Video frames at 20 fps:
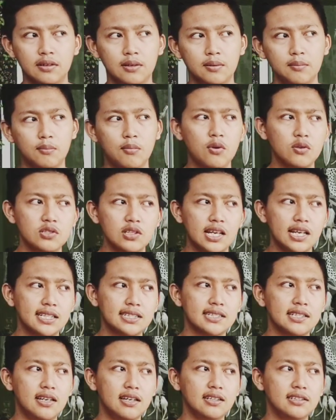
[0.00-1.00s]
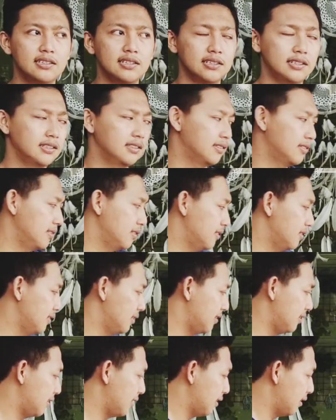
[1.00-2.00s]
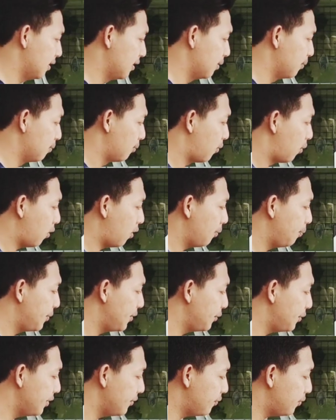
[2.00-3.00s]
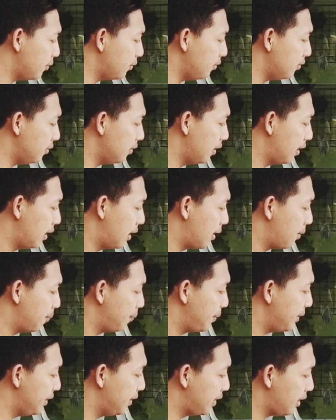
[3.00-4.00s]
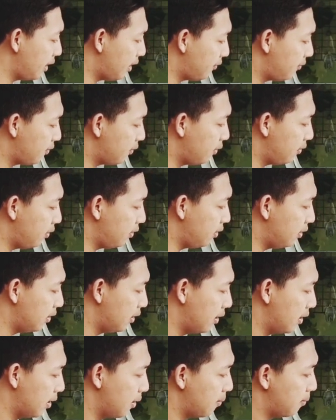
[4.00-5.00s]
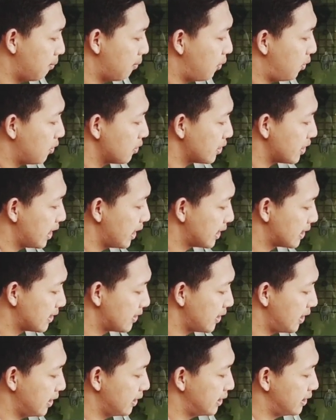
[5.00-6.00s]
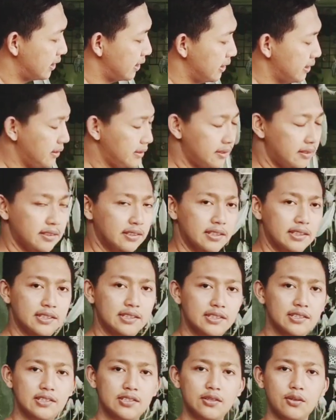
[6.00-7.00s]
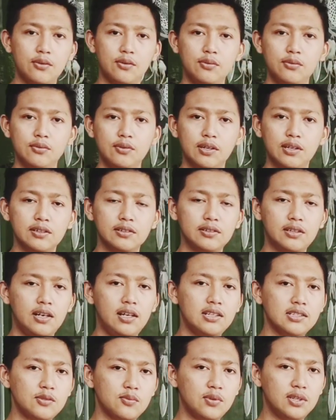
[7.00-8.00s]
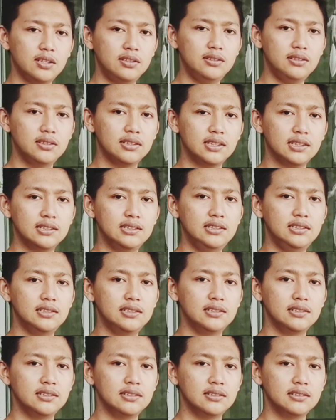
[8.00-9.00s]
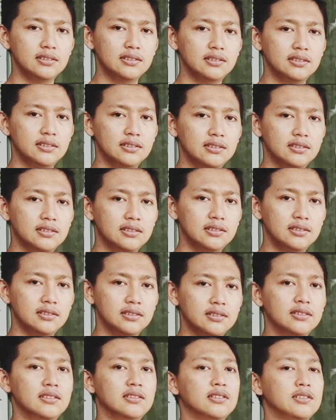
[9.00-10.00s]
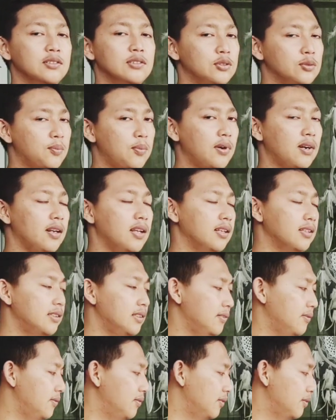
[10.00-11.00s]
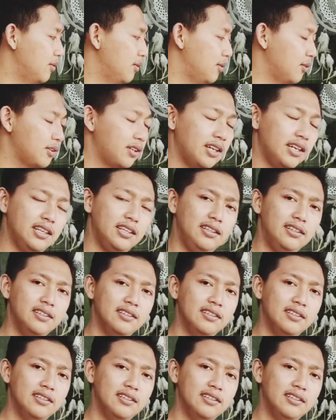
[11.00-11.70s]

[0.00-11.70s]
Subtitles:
Most exciting. More beautiful. Be careful. Most exciting. So the last one is superlative. Okay?